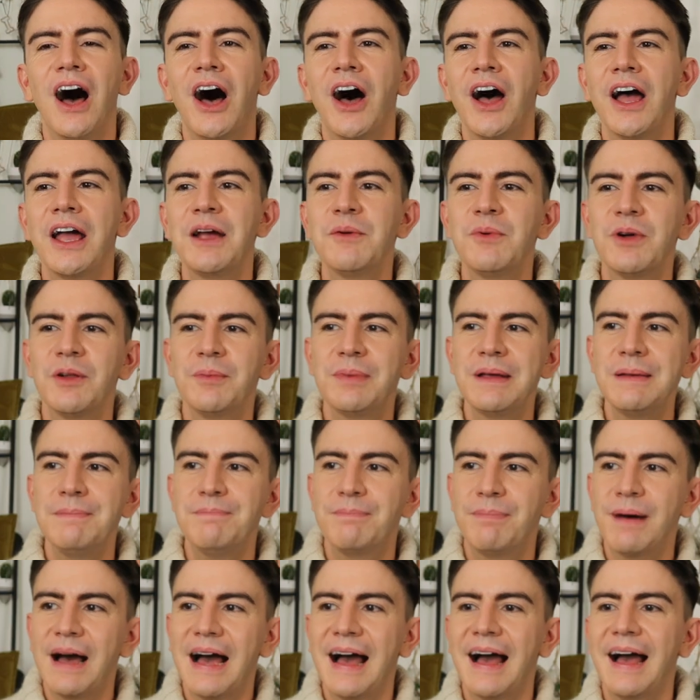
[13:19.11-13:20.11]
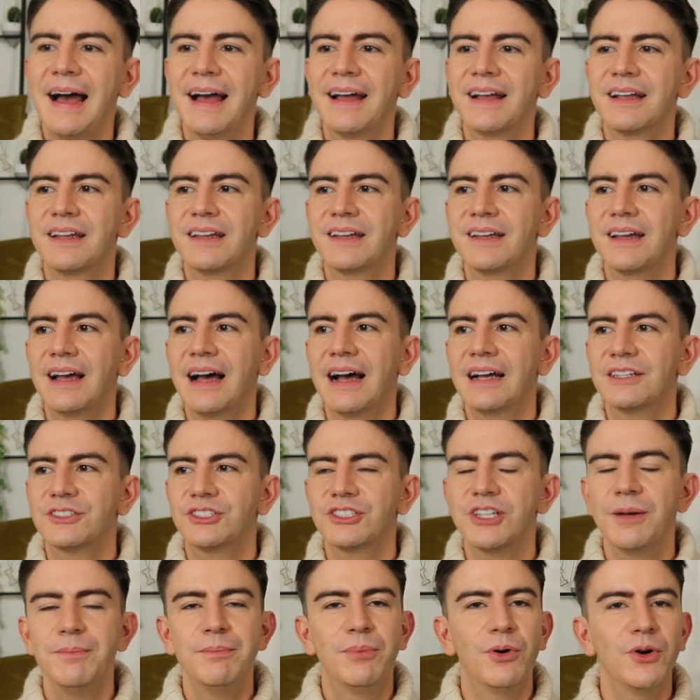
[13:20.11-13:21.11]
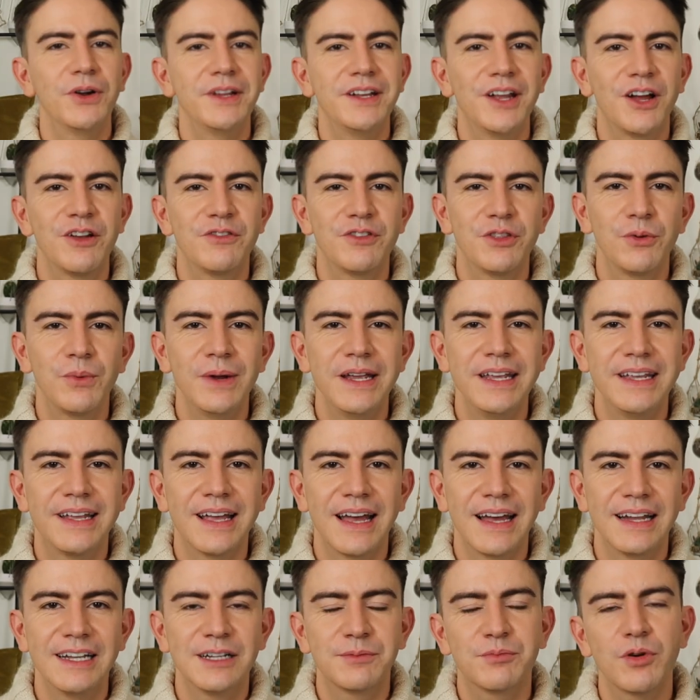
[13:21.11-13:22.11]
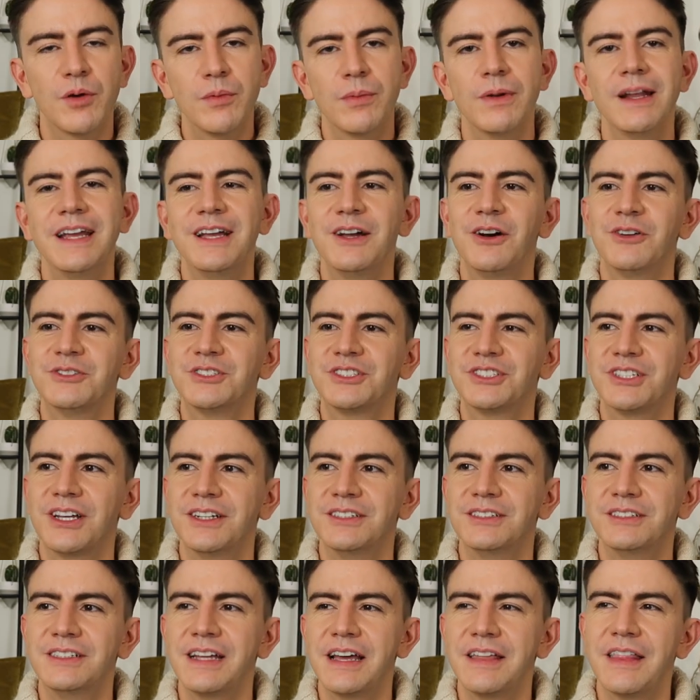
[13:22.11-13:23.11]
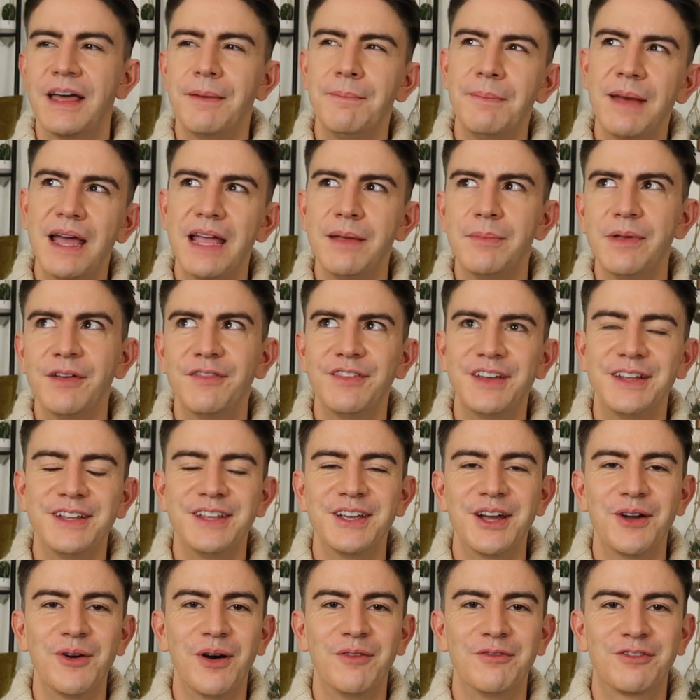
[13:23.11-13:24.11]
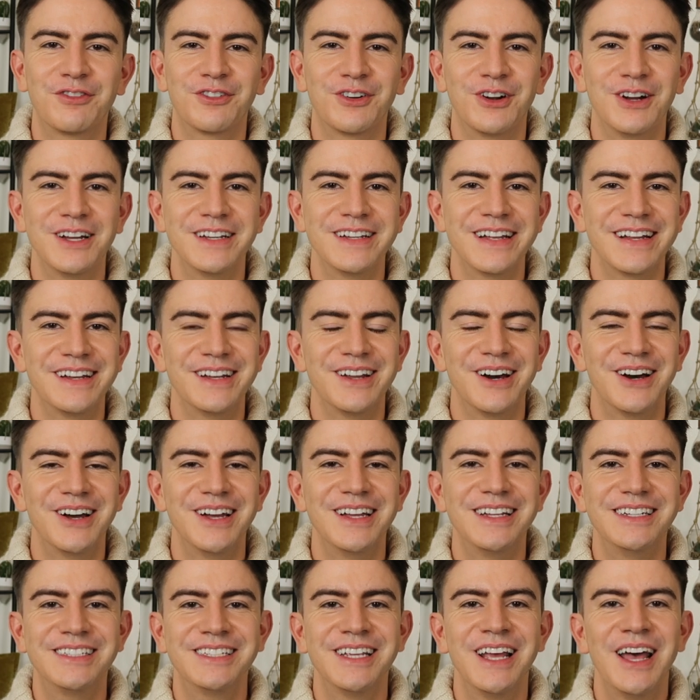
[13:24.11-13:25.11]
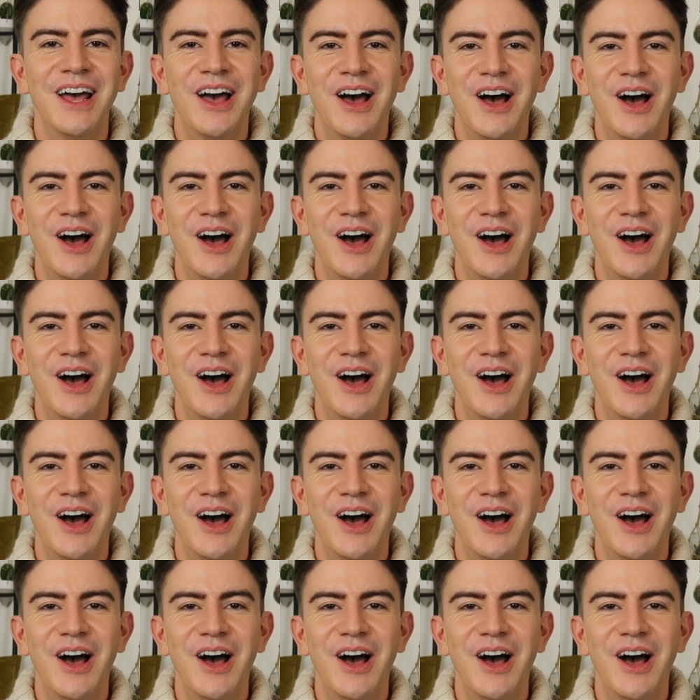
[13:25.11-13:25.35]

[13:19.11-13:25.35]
I will be back at some point over the weekend, probably on Sunday. There may be a video on Friday night